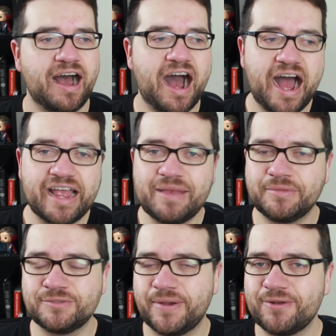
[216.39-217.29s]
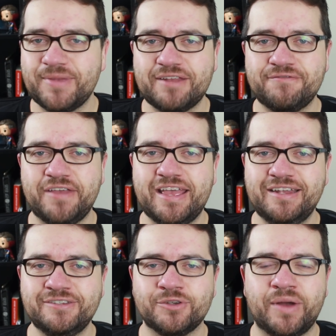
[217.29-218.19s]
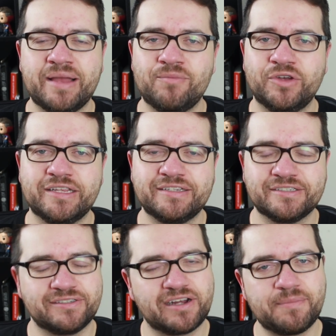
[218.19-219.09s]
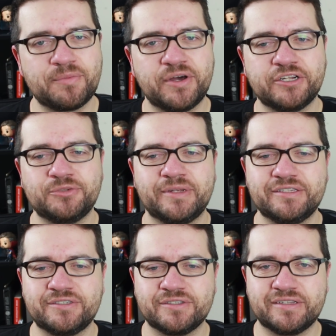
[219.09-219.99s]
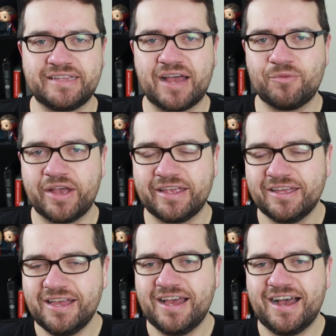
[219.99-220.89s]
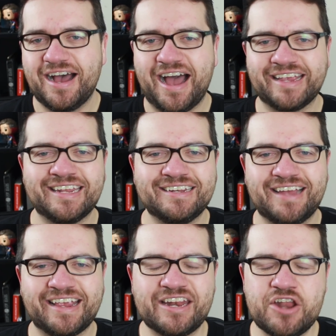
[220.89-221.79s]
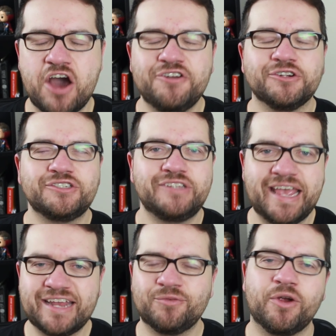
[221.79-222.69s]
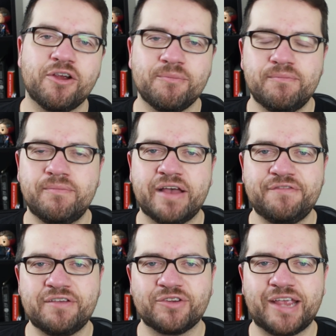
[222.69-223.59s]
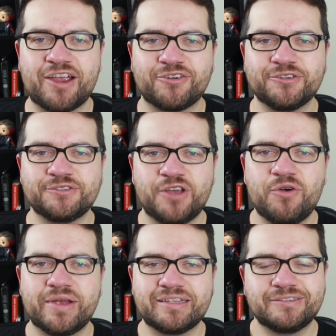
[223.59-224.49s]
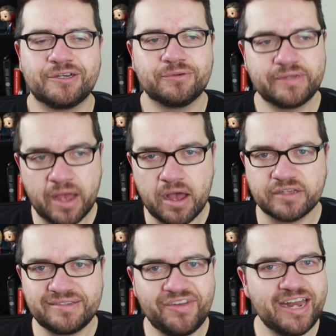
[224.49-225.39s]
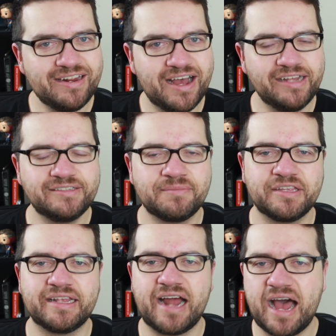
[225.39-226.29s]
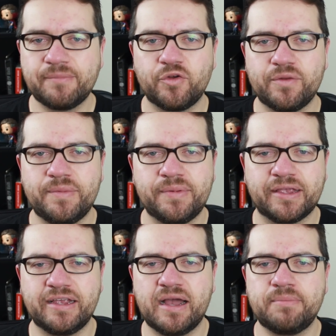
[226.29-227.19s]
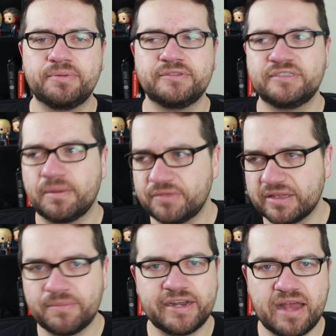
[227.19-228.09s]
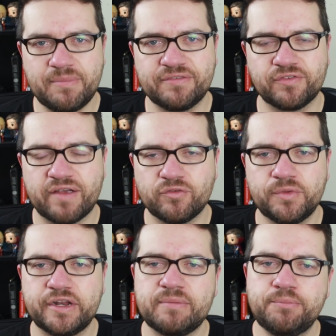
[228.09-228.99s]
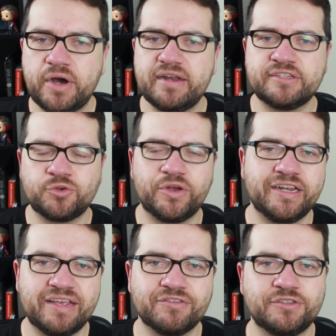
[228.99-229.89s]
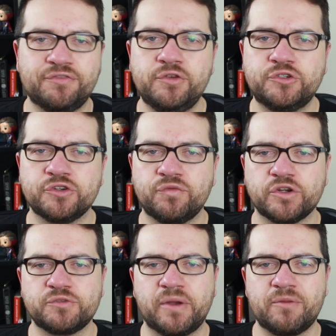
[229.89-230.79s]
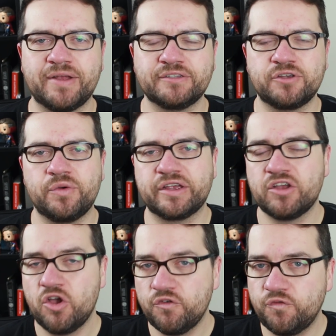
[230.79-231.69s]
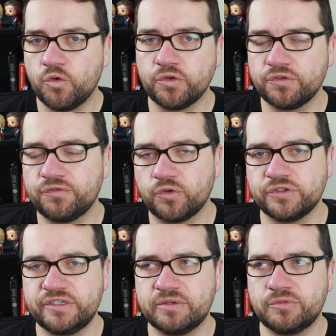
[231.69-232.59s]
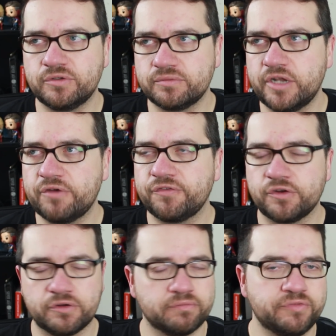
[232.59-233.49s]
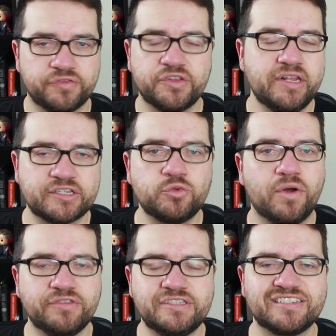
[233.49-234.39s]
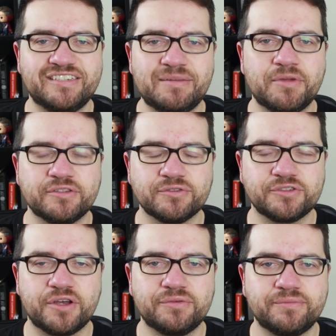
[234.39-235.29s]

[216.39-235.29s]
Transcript: I am a Spider-Man fan, so I am willing to suck up the punishment so that that way I can I can understand where my favorite character is going. So uh, 789, something that I'm going to be picking up, something that might not be for everybody, but it's going to give us the future of where Spider-Man's going for the foreseeable, you know, for the, for the next 12 to 16 months or so.